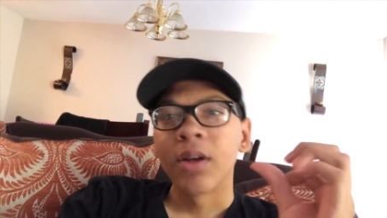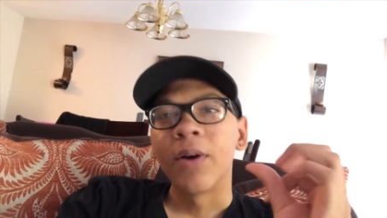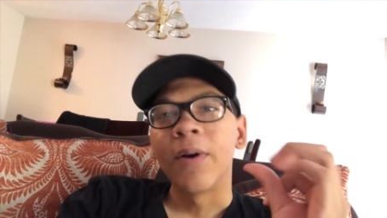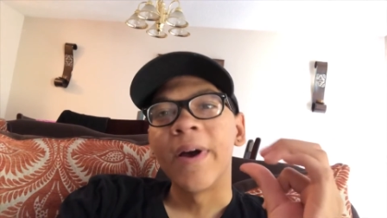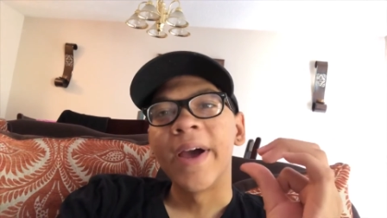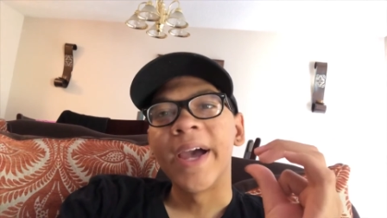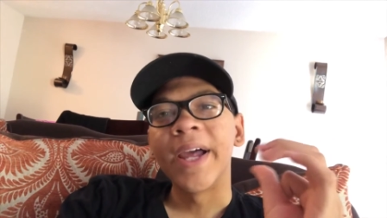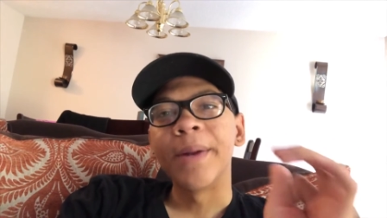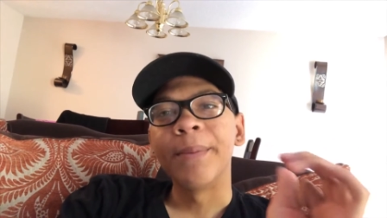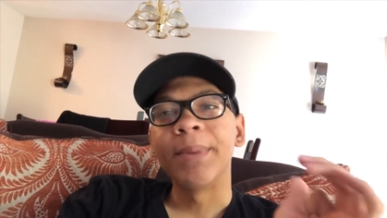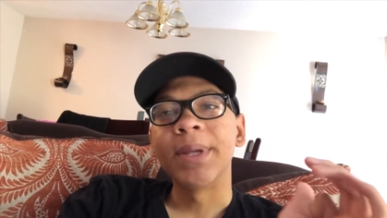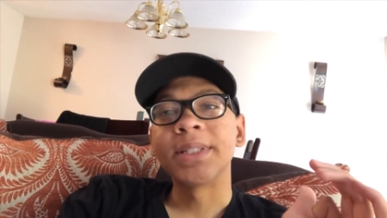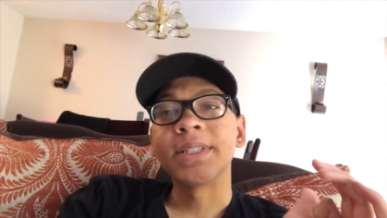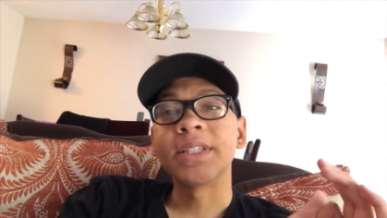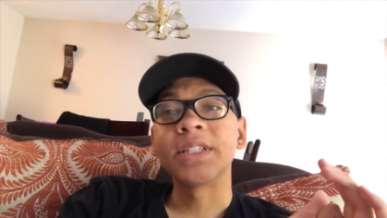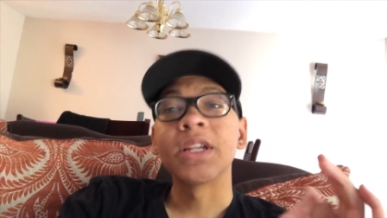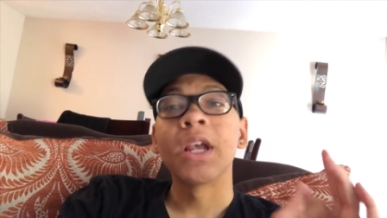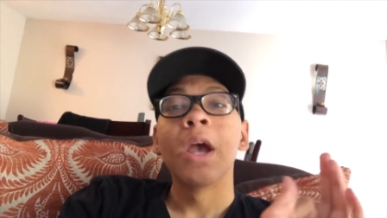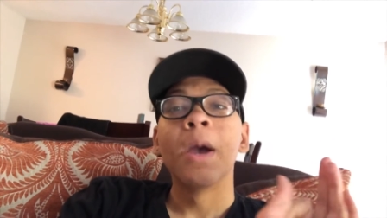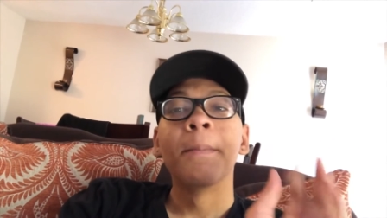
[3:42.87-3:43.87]
I had a
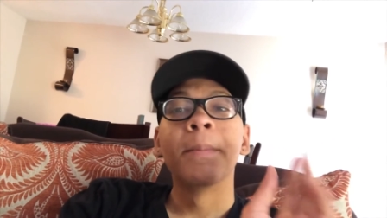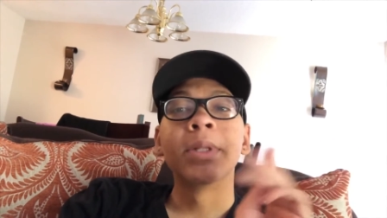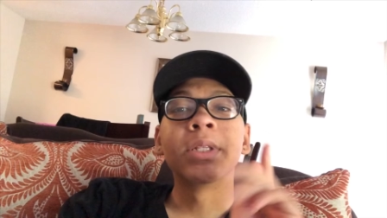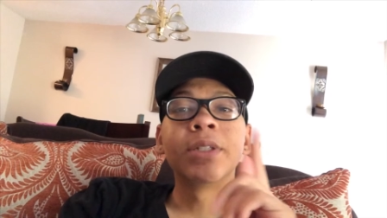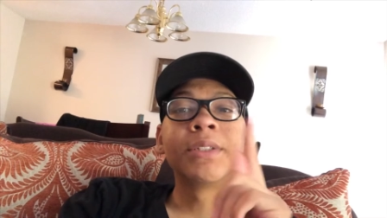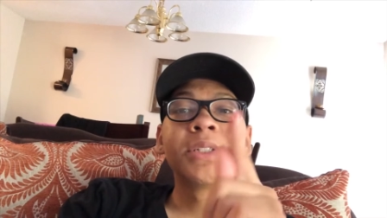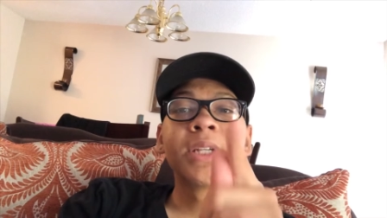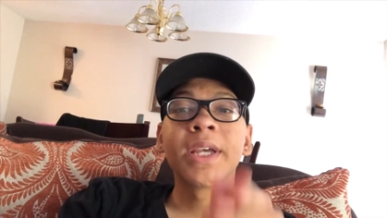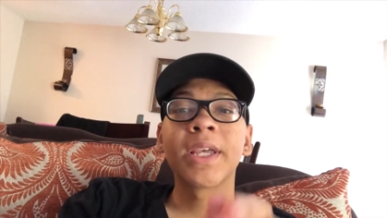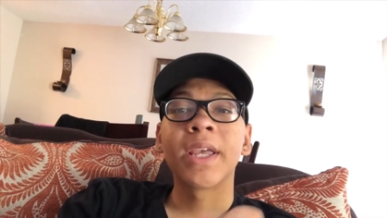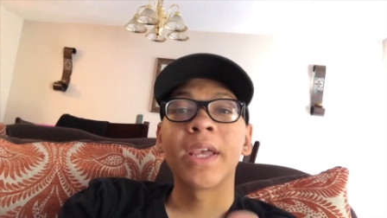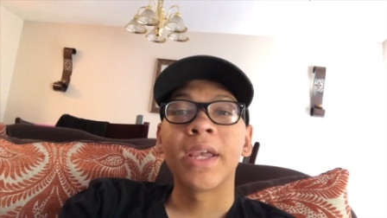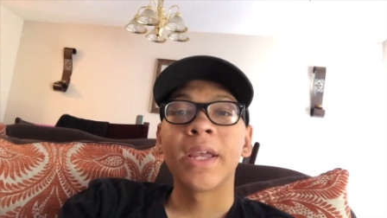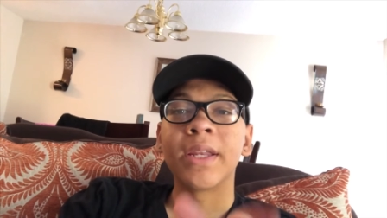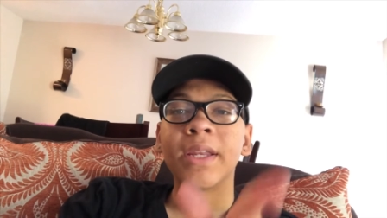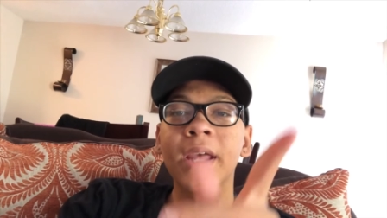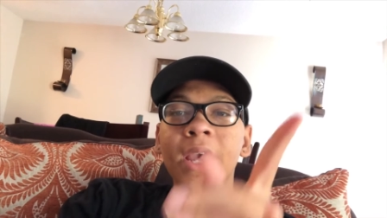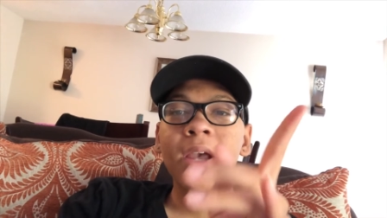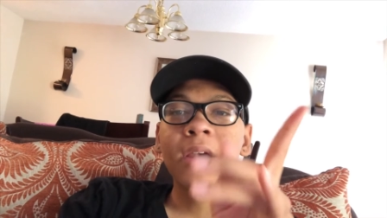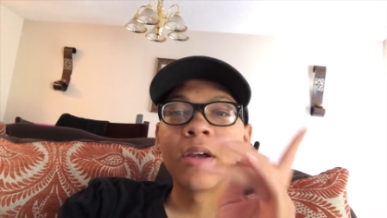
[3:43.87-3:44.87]
message, but to check
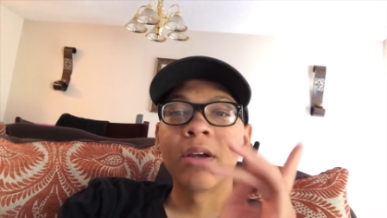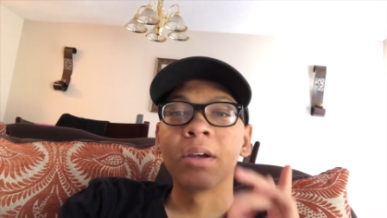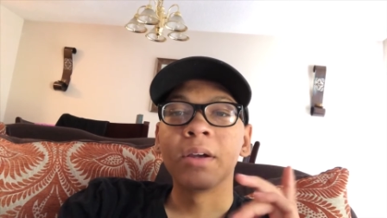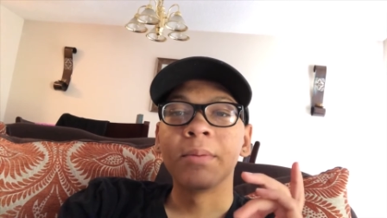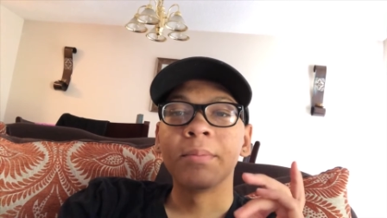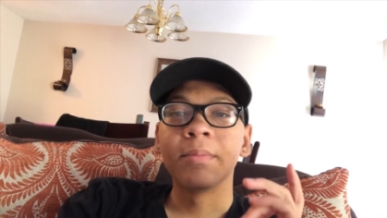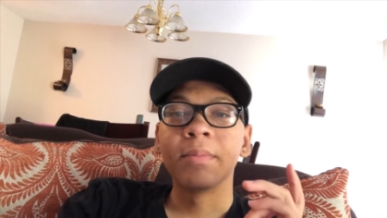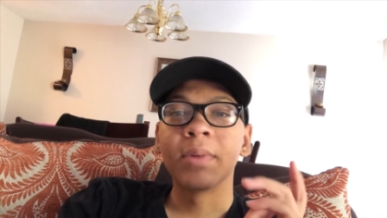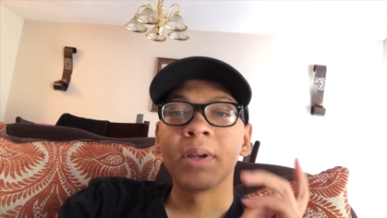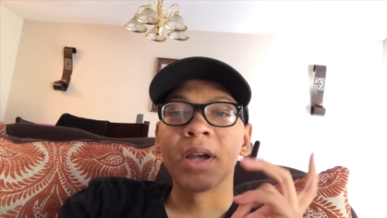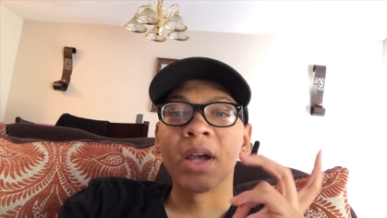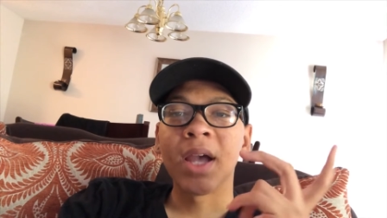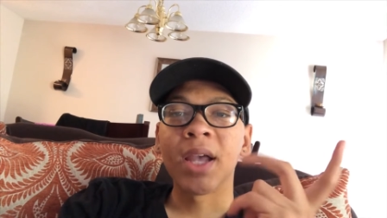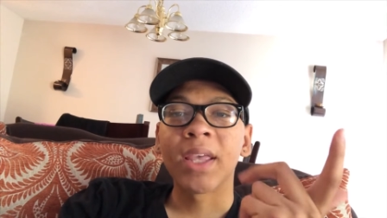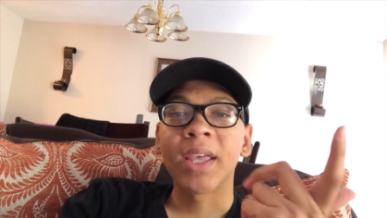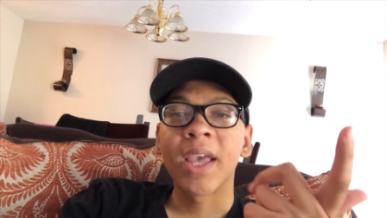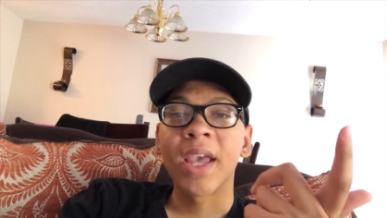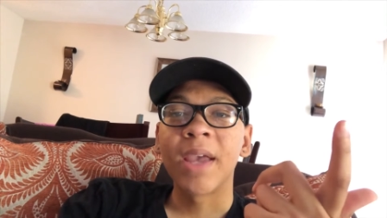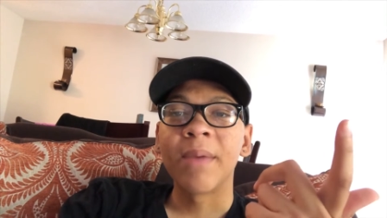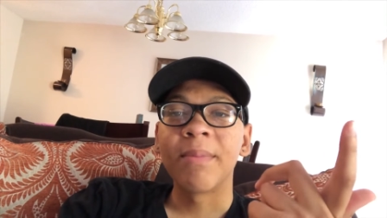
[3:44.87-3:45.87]
in that I
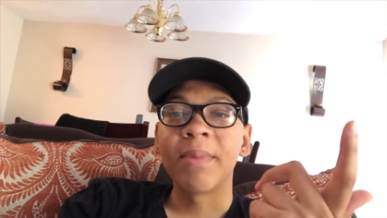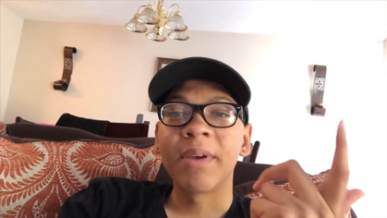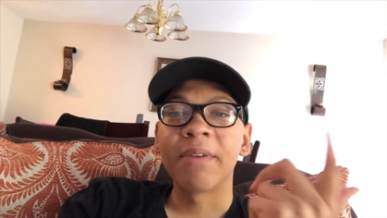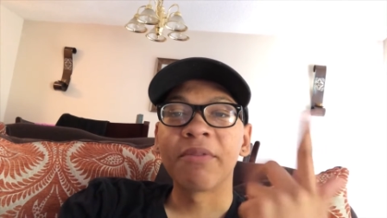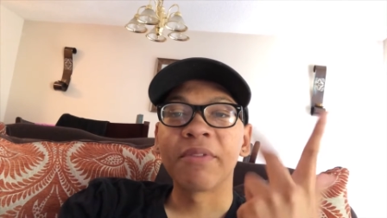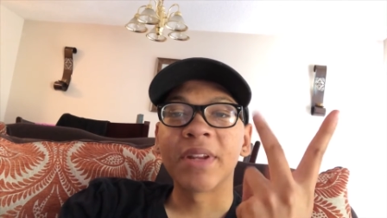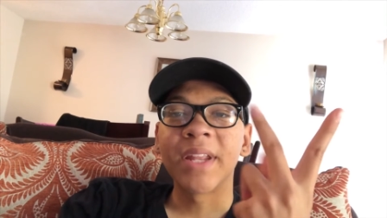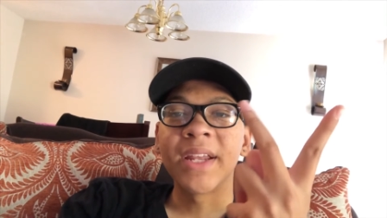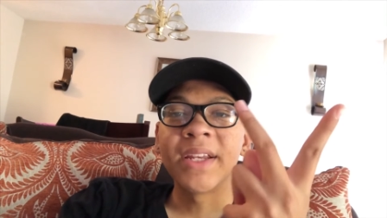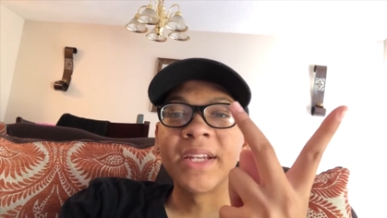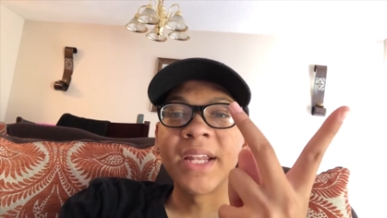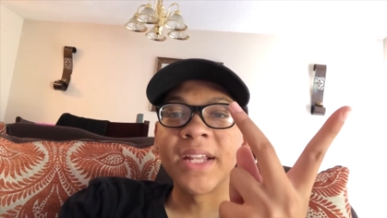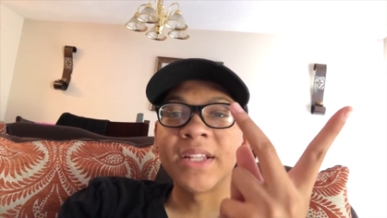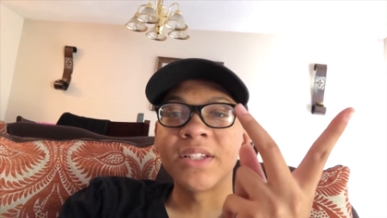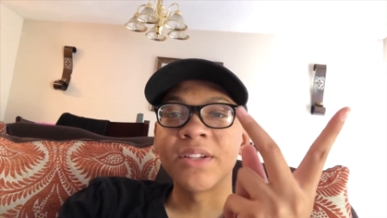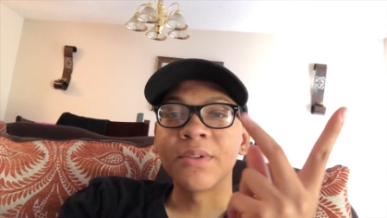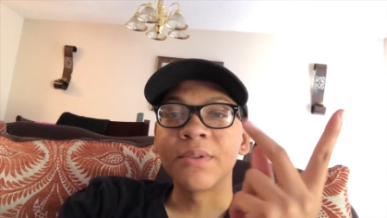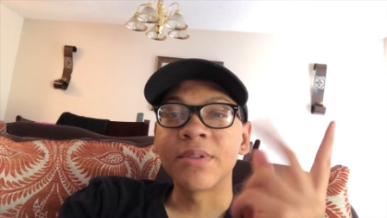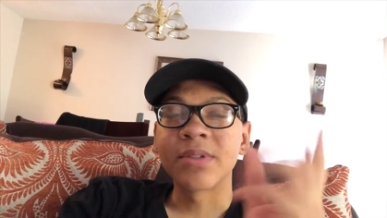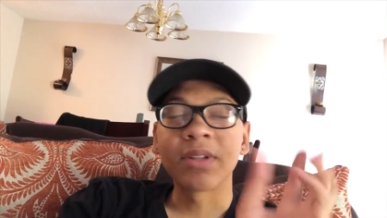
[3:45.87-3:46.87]
came in for like day two.